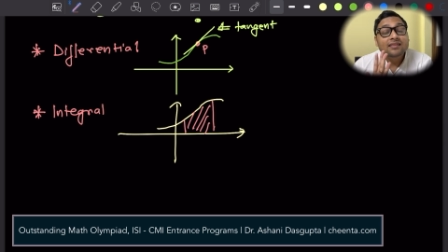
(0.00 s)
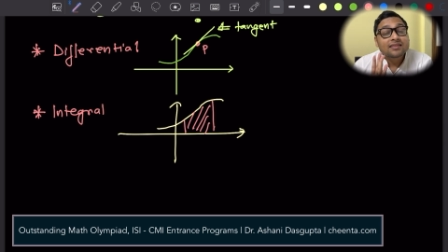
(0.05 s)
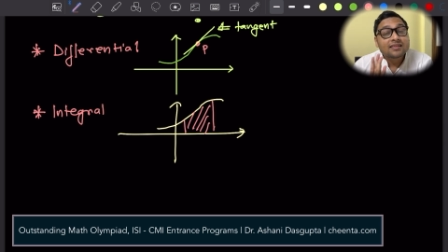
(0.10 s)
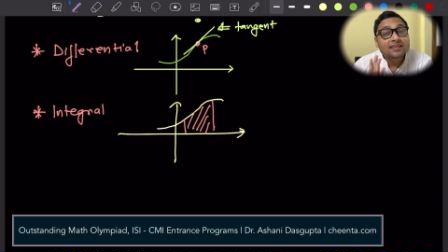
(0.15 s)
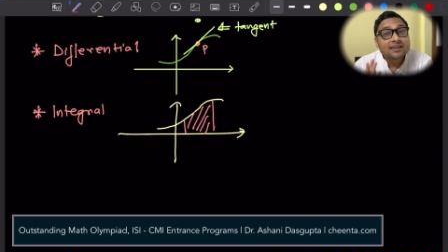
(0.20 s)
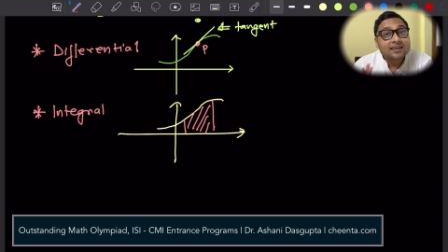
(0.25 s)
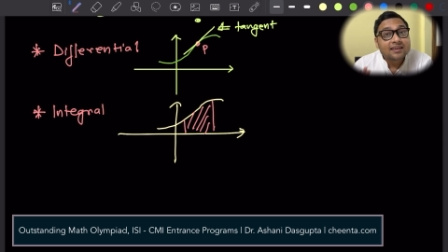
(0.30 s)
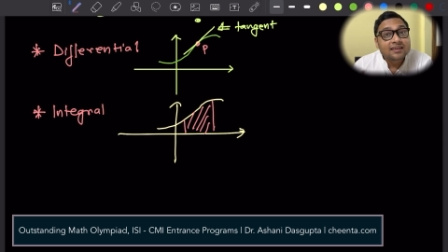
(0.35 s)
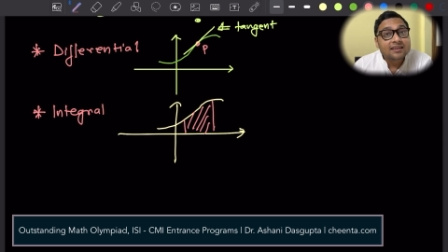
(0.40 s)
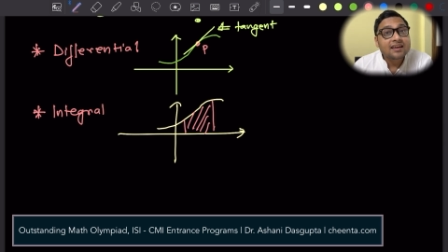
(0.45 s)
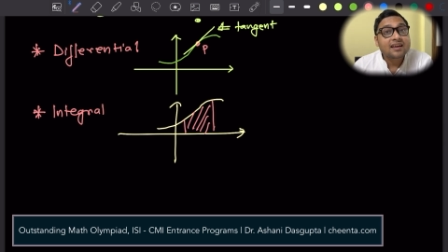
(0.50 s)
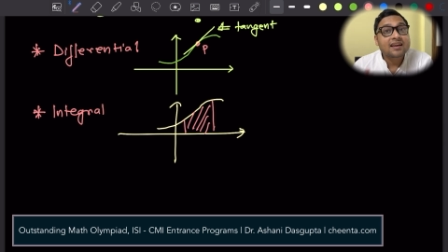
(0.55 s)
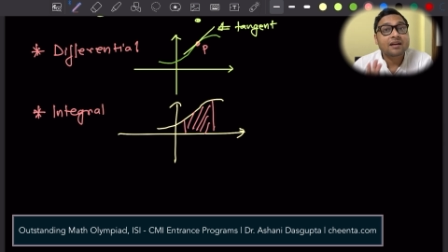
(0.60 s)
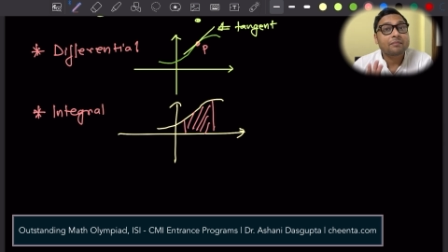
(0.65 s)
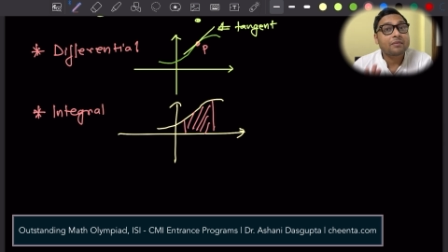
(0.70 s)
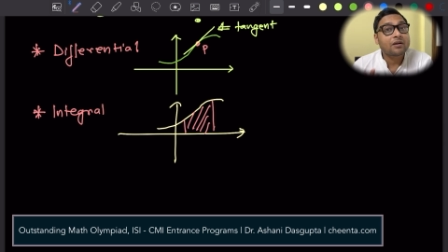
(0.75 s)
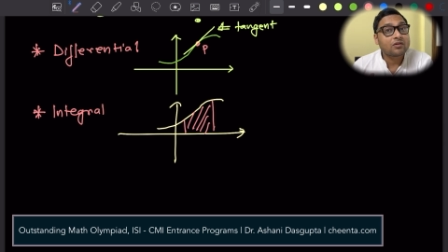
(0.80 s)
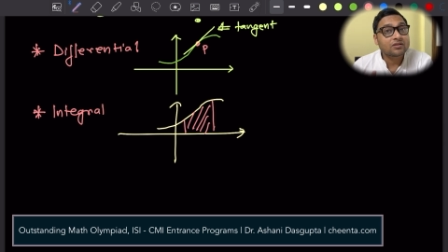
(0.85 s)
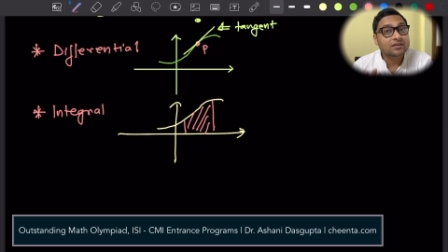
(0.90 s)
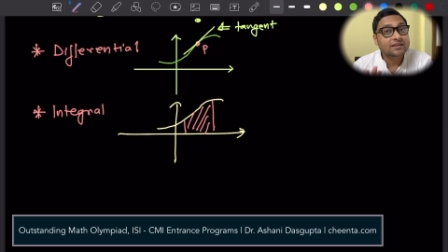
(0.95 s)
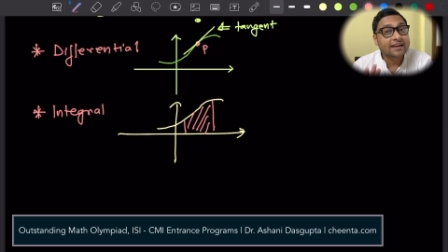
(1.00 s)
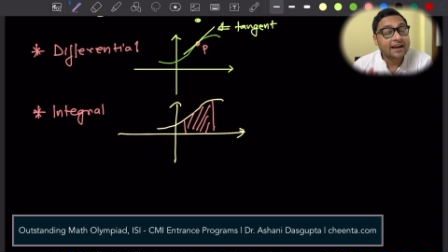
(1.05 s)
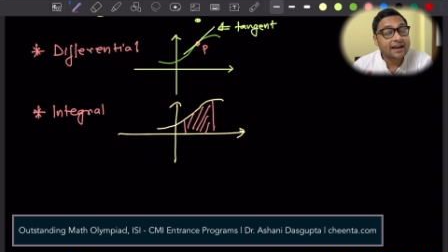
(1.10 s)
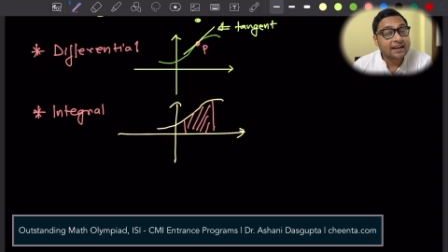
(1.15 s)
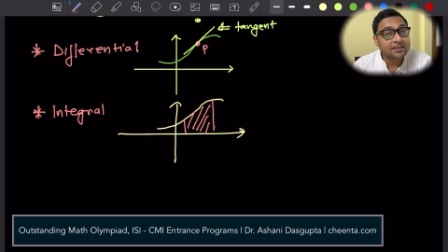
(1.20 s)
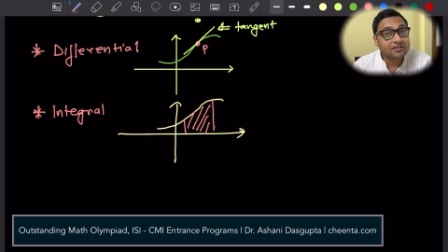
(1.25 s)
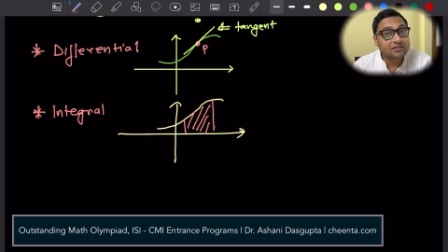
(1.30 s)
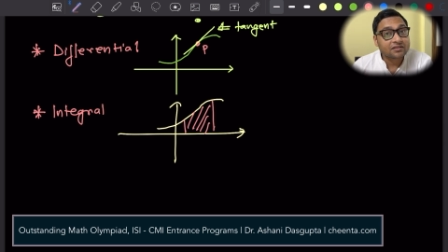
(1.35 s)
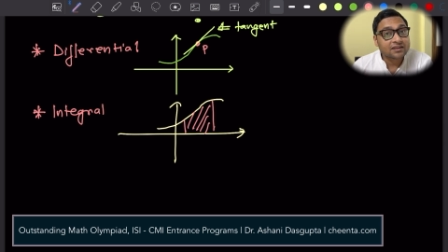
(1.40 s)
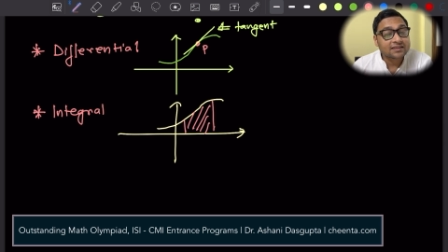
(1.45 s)
thinking about
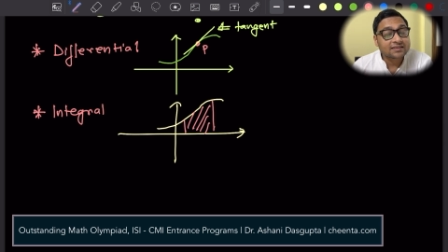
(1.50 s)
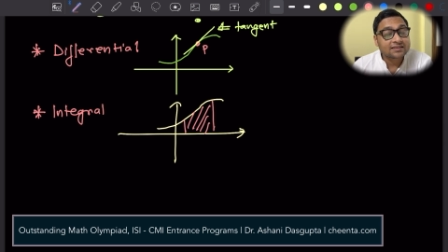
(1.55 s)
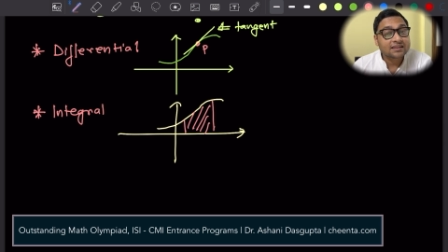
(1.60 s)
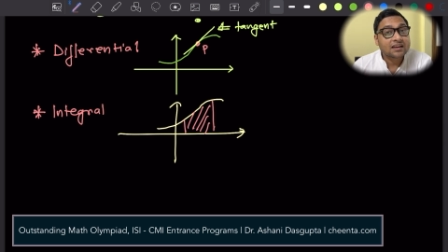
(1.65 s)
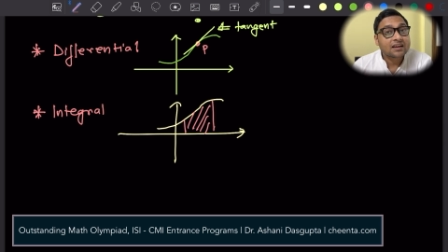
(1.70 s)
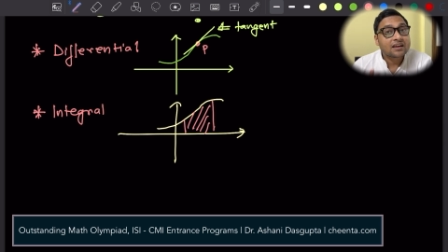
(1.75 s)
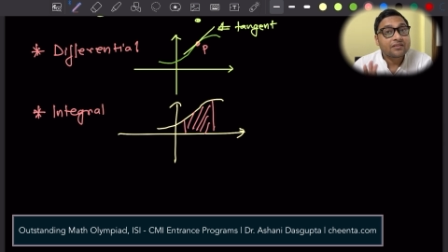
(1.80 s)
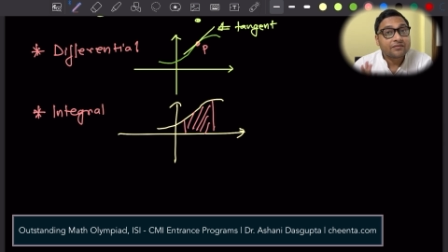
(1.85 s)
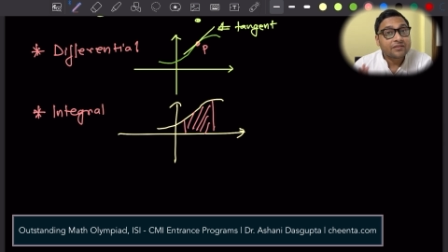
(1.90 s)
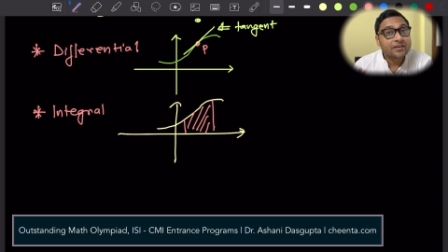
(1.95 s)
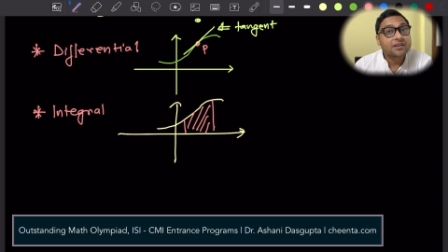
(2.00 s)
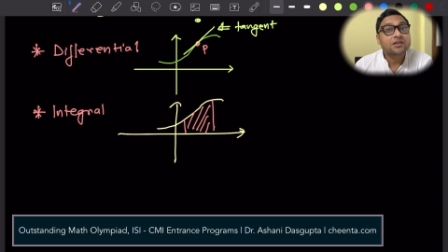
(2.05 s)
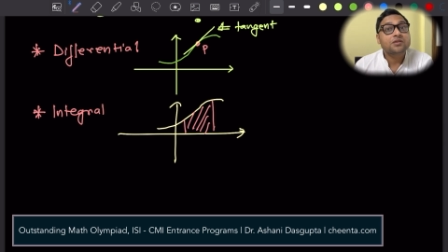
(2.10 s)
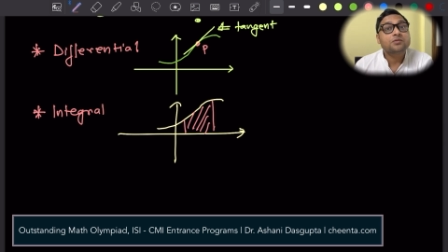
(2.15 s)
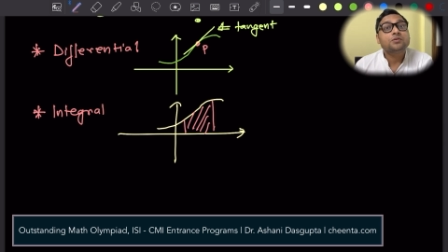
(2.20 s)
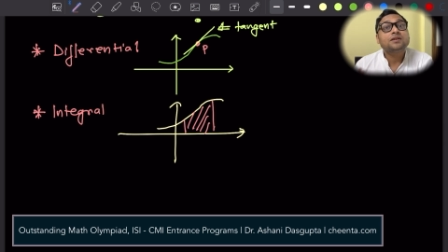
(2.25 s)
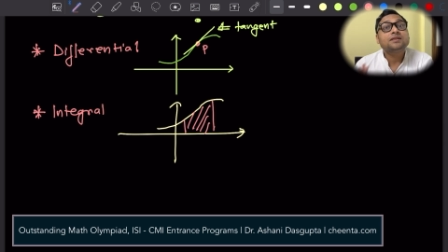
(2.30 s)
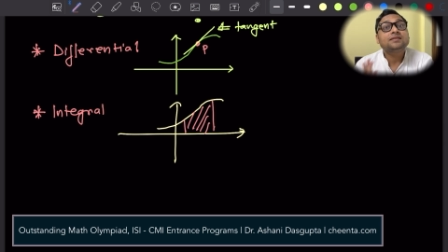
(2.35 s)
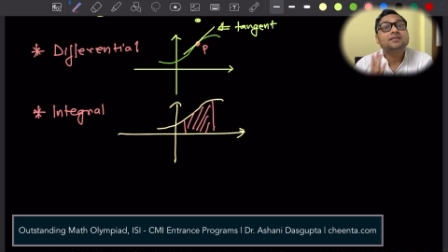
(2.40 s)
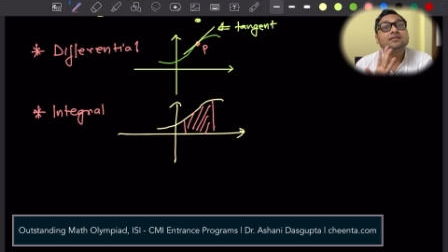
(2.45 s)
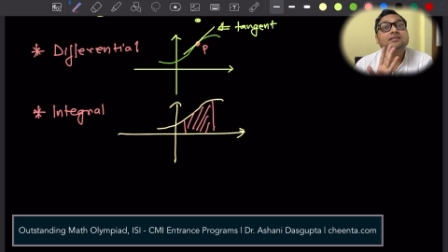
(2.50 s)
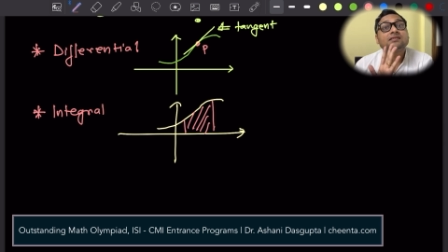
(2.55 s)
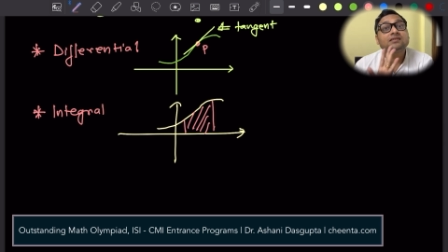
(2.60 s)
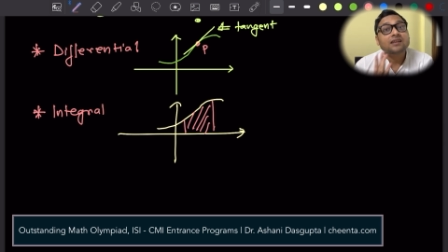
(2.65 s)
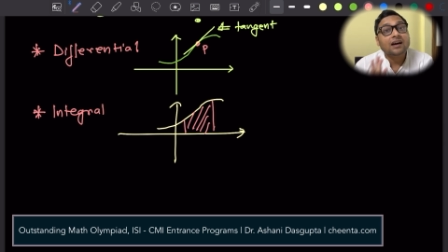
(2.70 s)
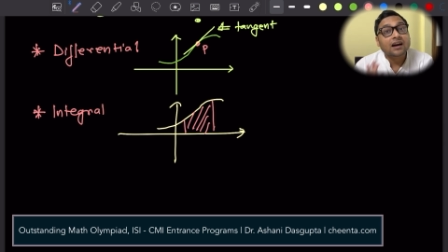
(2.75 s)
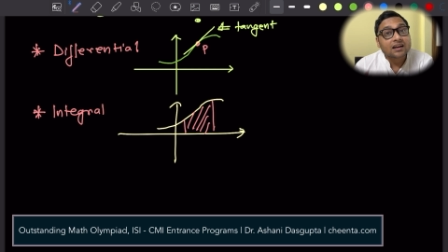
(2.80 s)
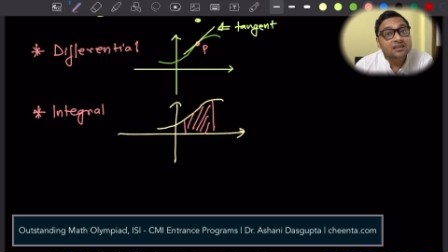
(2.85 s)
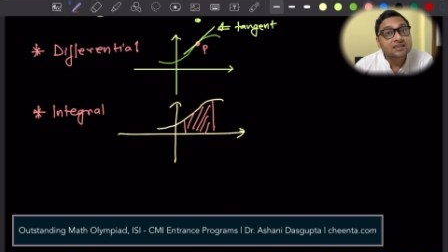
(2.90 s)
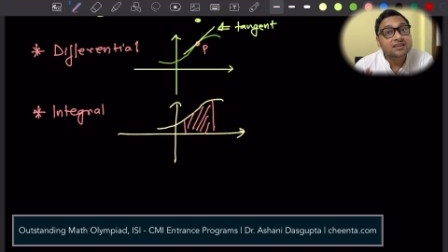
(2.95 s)
calculus when you are
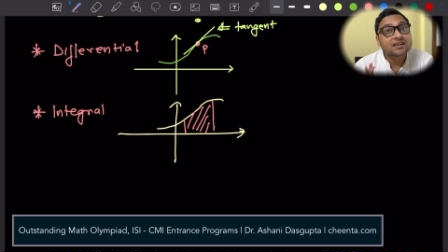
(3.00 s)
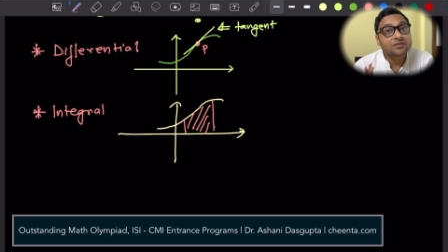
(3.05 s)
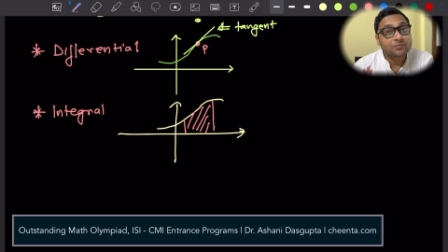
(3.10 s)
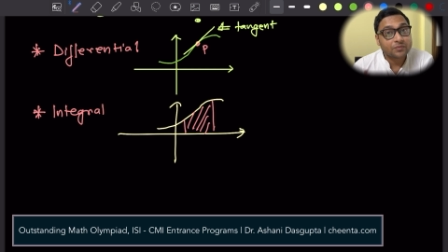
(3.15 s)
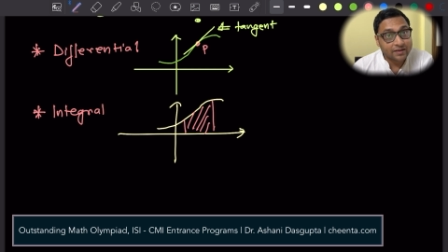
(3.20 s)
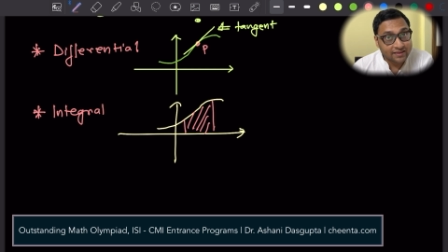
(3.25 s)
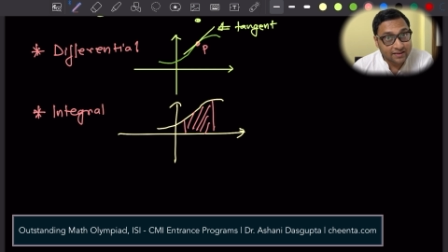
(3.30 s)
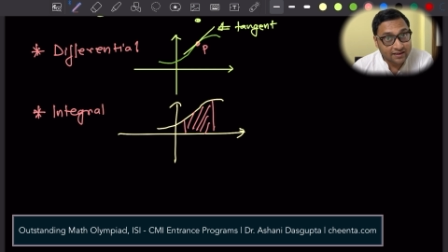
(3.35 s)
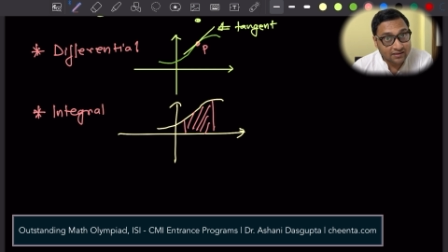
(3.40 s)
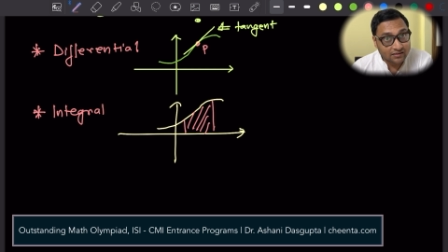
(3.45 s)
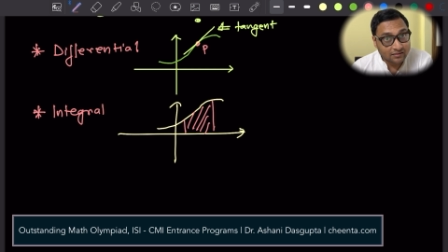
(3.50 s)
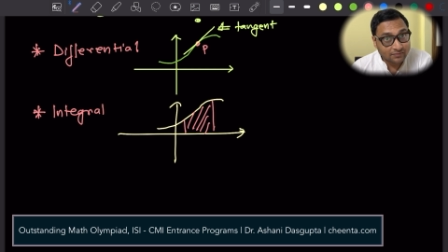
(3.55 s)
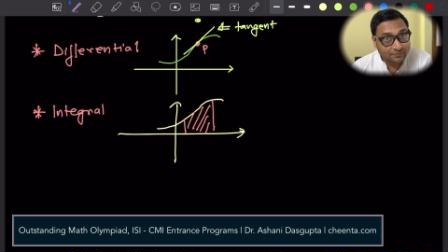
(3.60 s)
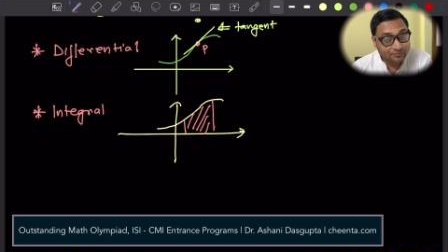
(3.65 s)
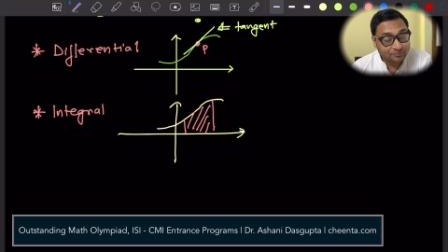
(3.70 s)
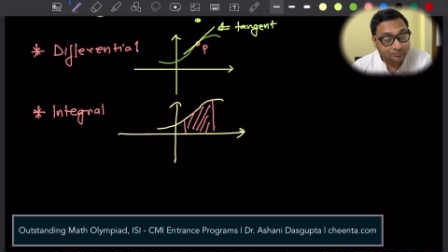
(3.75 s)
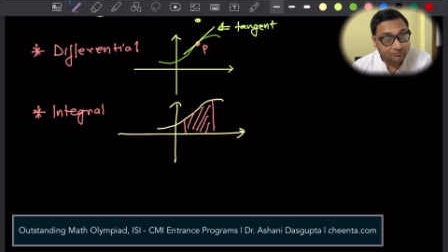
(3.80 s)
starting with it.